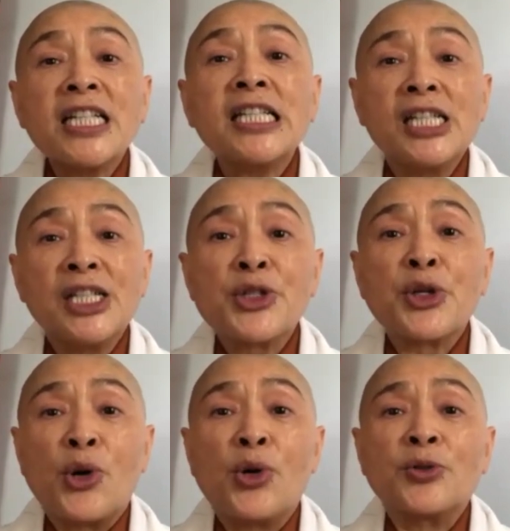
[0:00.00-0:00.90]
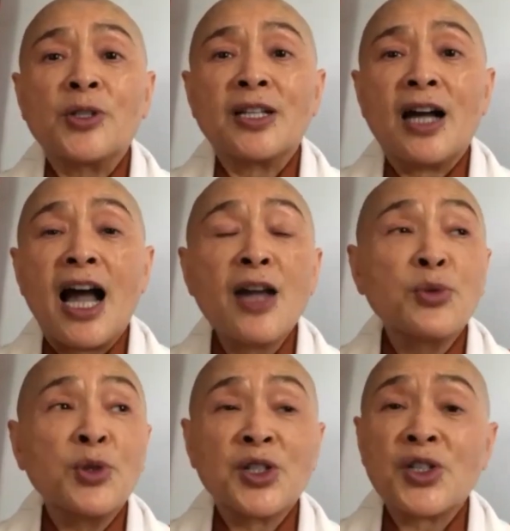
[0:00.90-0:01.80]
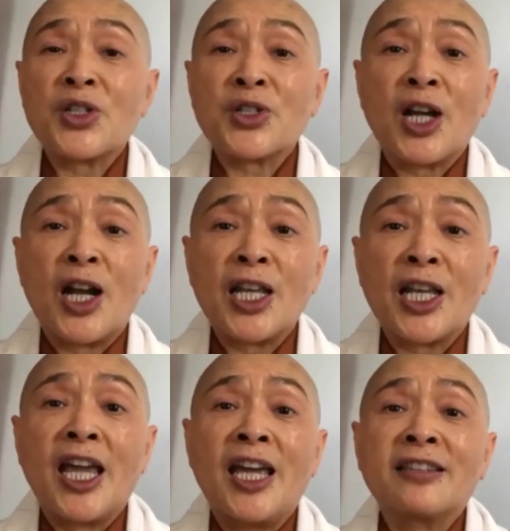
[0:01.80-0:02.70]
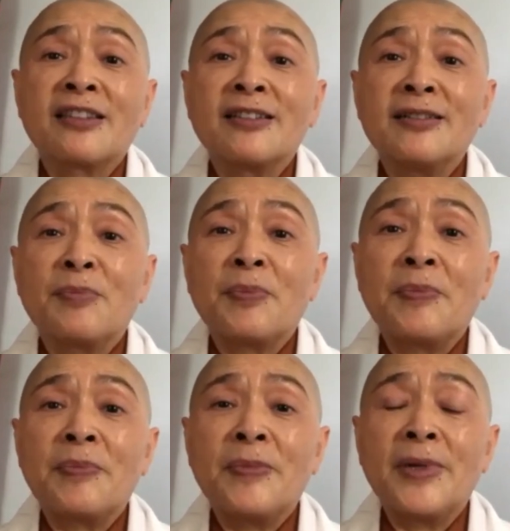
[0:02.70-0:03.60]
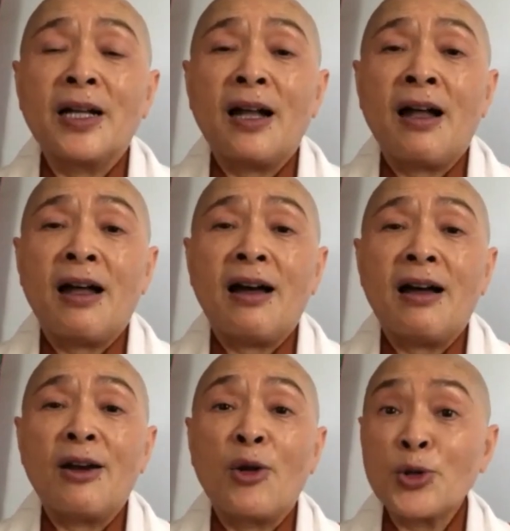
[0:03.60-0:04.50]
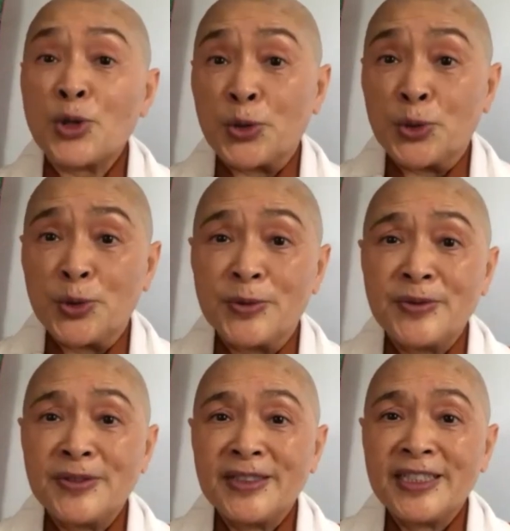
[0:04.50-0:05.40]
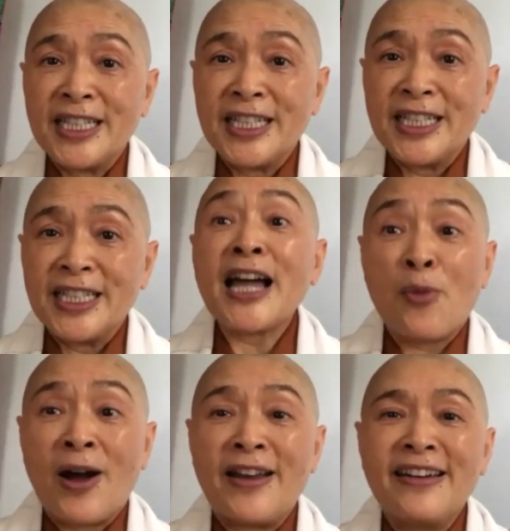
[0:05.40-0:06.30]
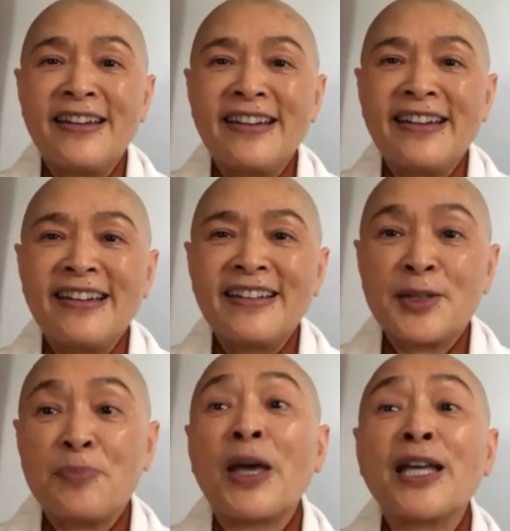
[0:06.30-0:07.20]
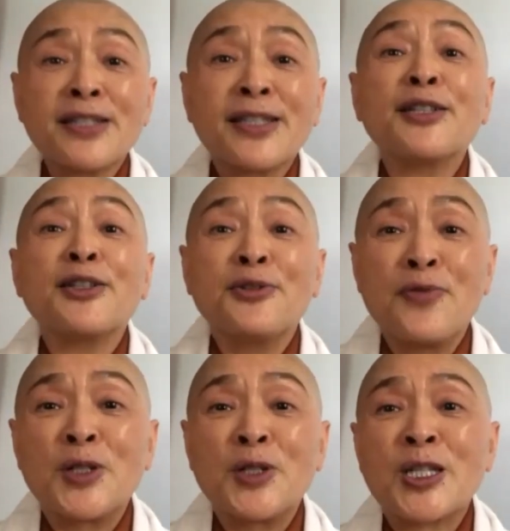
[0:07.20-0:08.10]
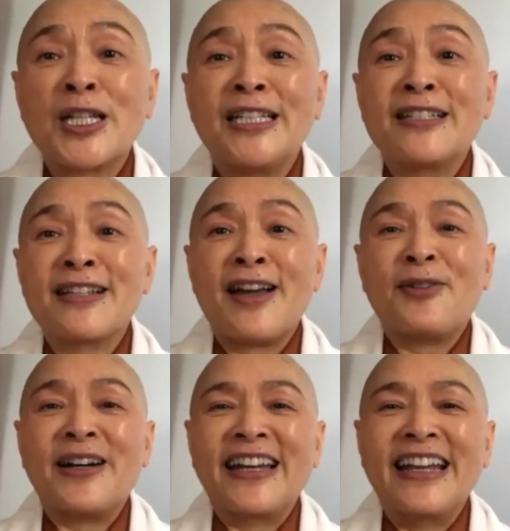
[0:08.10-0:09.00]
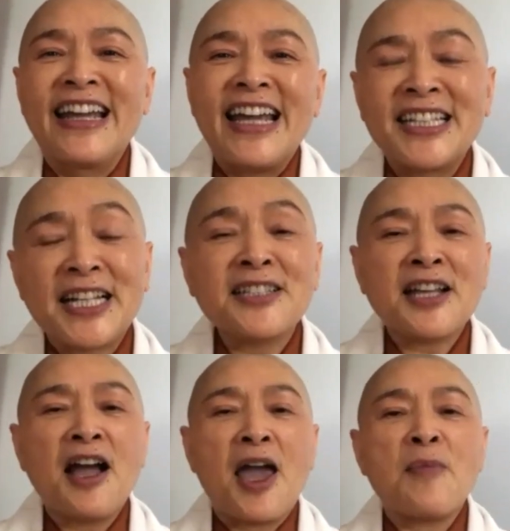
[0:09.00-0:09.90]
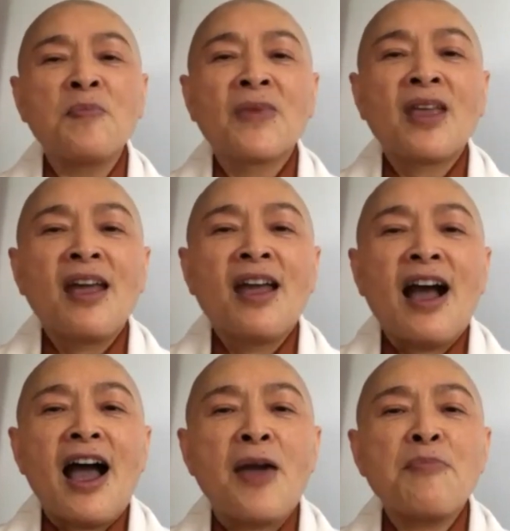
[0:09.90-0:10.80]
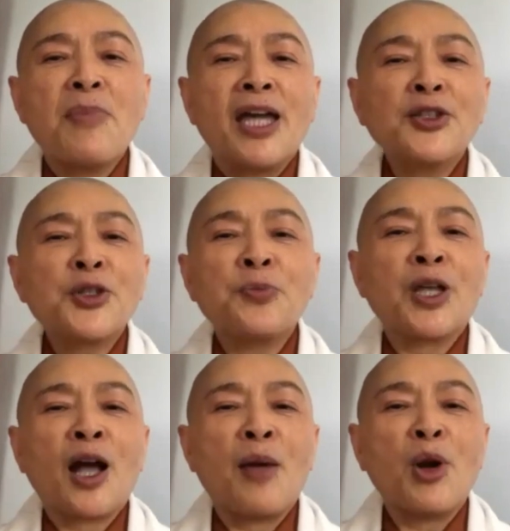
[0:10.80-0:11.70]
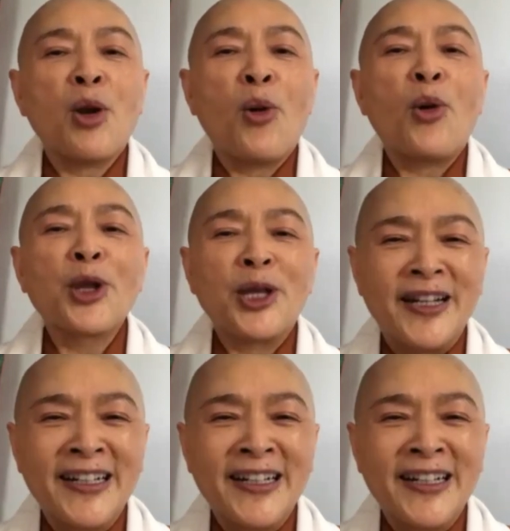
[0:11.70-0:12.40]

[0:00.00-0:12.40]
years old, I was studying at the law school in Taiwan, the best university in Taiwan. At that time, I meant to become a lawyer.